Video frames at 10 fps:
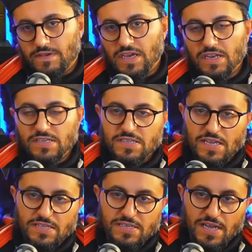And it's the
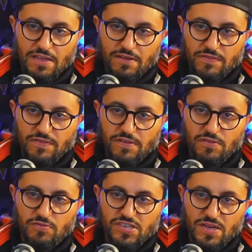antagonist in a
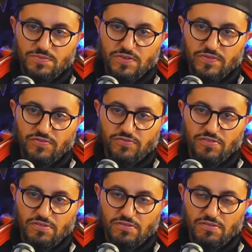new chapter of history.